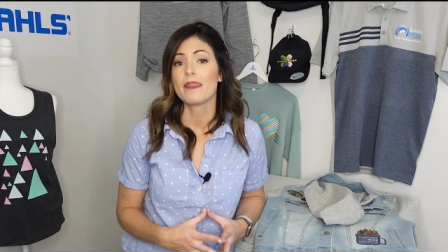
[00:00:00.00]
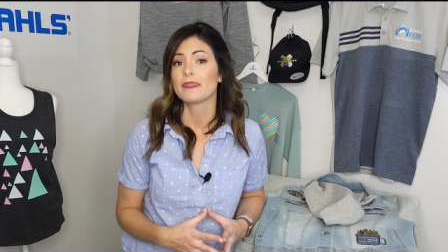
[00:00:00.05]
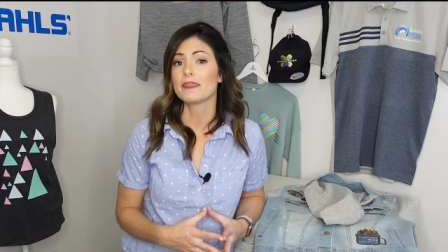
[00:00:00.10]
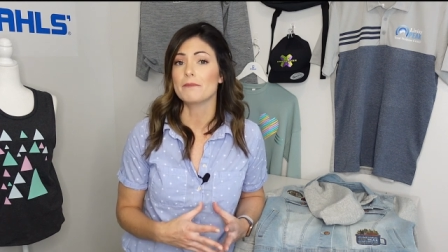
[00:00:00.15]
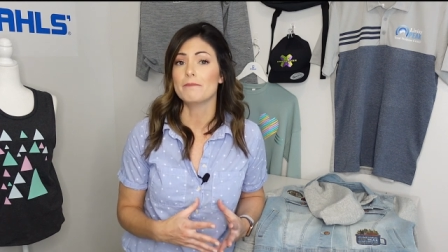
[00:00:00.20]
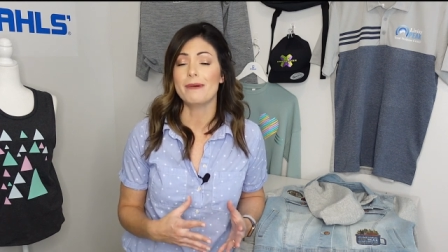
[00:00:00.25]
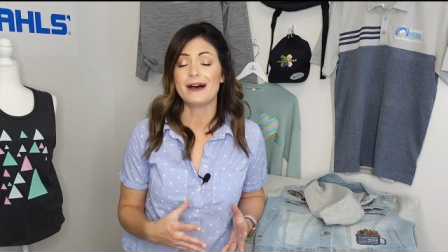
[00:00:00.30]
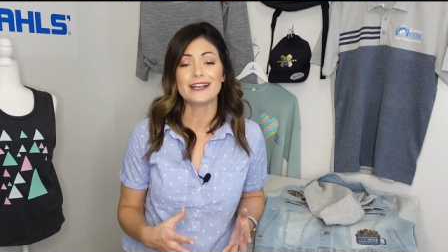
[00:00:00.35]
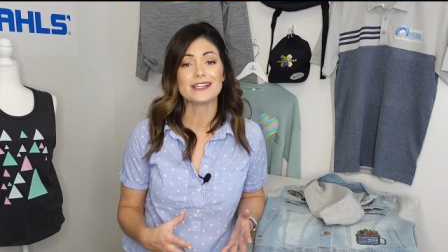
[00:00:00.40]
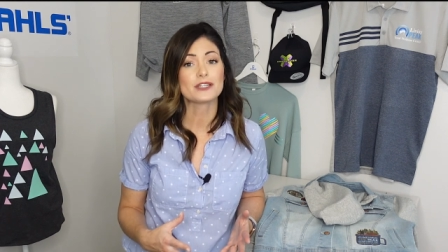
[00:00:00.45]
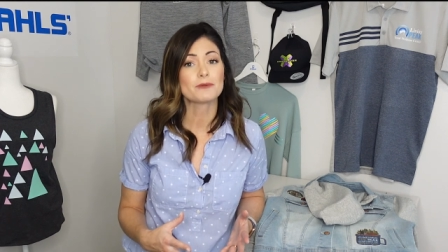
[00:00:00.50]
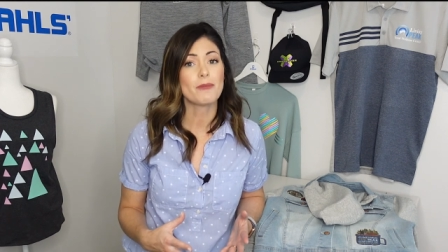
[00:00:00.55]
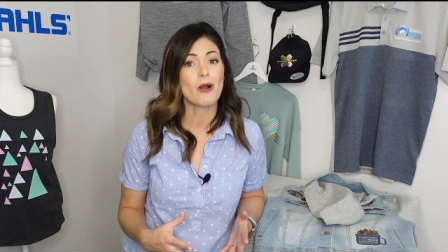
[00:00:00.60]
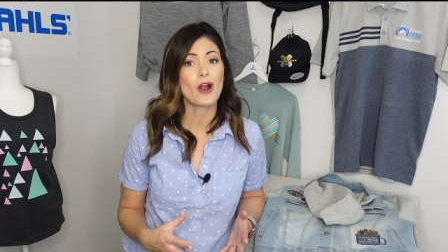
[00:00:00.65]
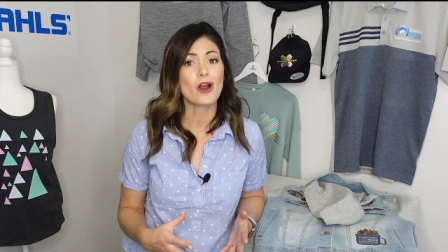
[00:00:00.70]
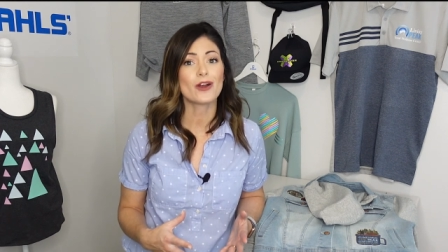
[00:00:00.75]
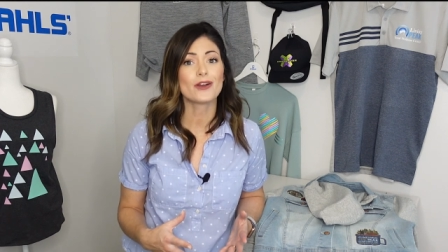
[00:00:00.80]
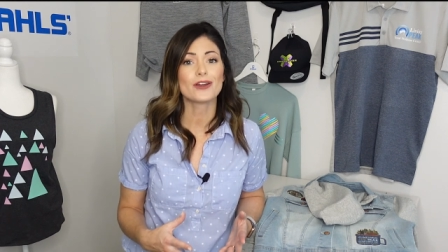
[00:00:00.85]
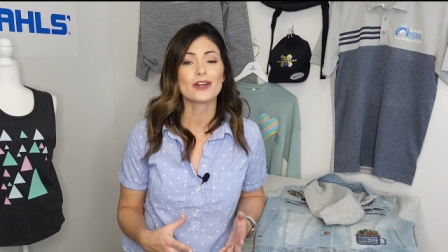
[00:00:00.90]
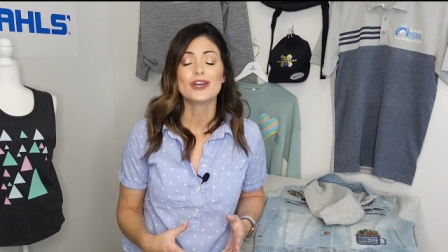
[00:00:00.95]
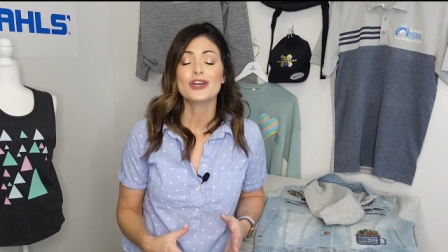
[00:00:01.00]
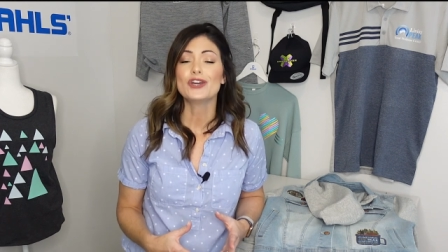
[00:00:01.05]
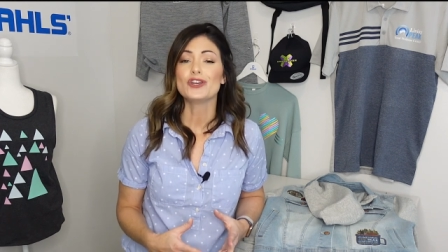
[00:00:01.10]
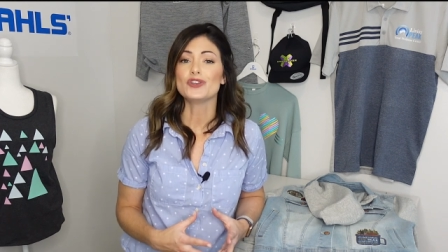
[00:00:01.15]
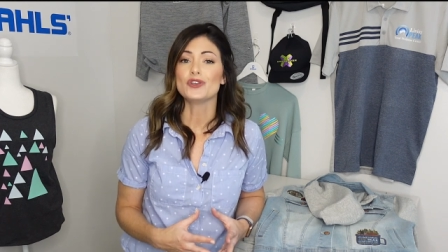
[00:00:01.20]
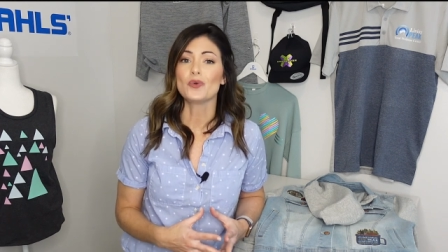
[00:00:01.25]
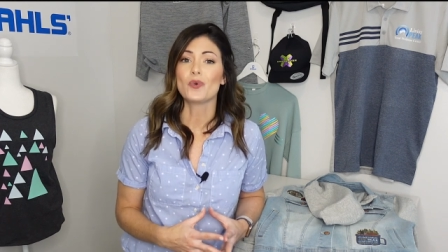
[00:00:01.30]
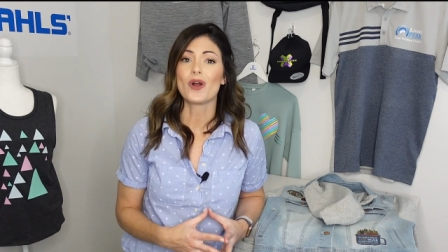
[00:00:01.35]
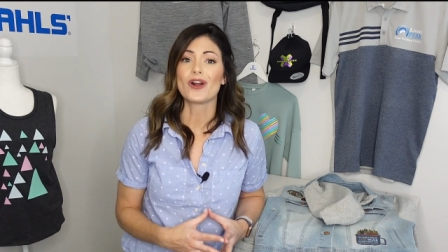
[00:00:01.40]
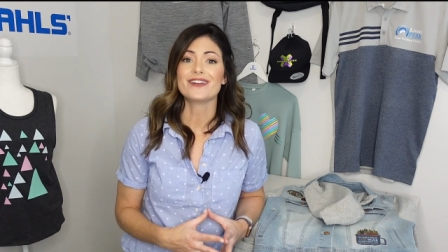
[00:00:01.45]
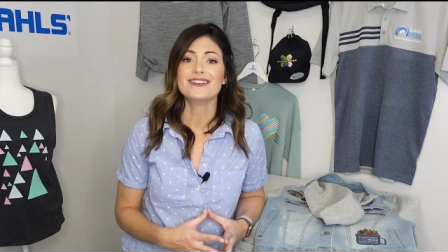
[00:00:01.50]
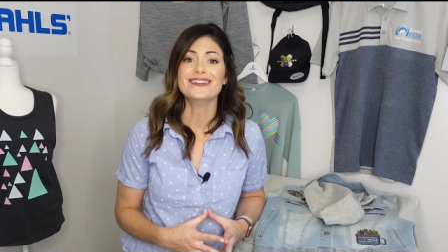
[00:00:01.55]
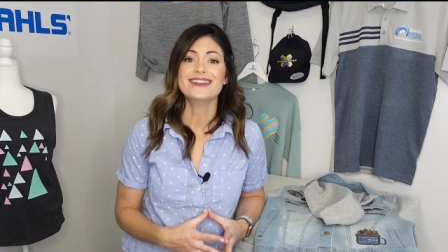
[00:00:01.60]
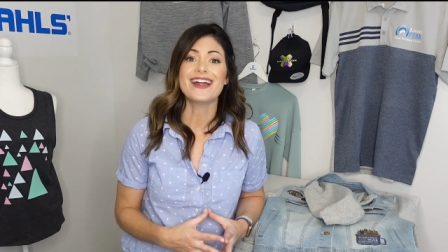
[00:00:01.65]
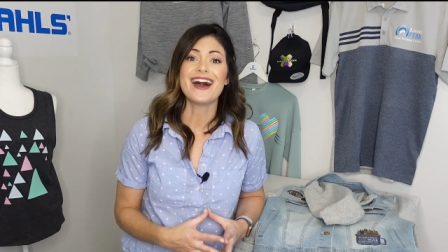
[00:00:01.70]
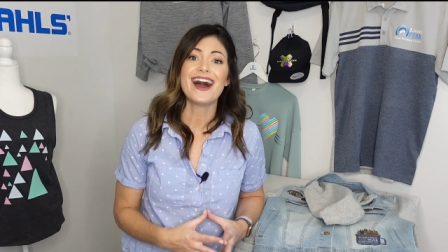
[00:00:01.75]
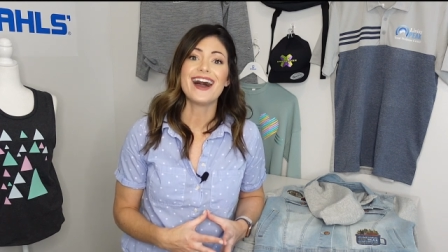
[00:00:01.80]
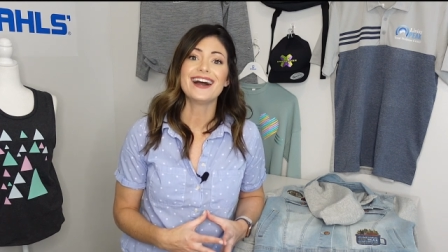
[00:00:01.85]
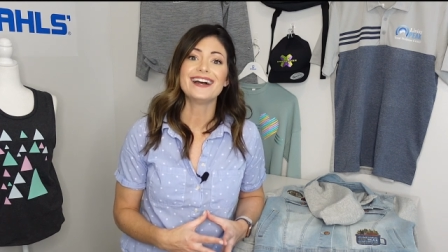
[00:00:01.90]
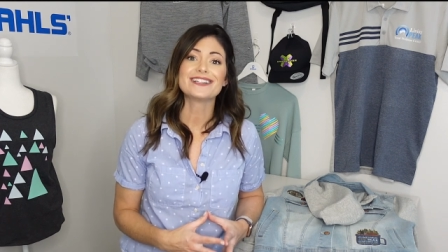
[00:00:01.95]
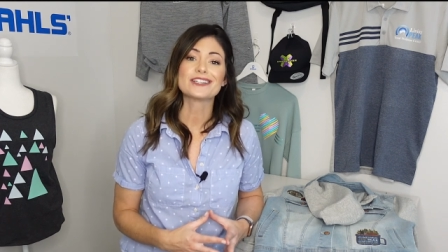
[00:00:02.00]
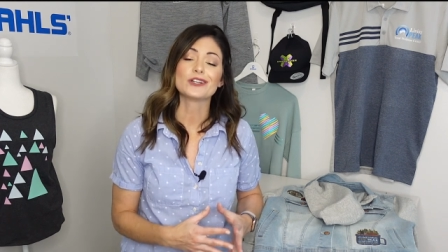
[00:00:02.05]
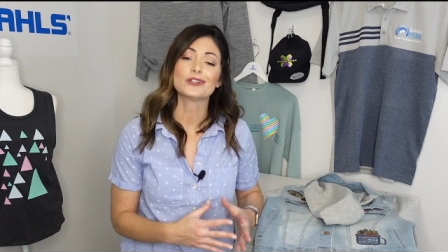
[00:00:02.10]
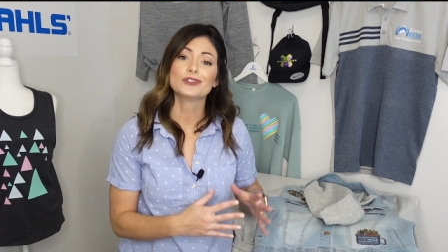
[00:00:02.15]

The best part, you are not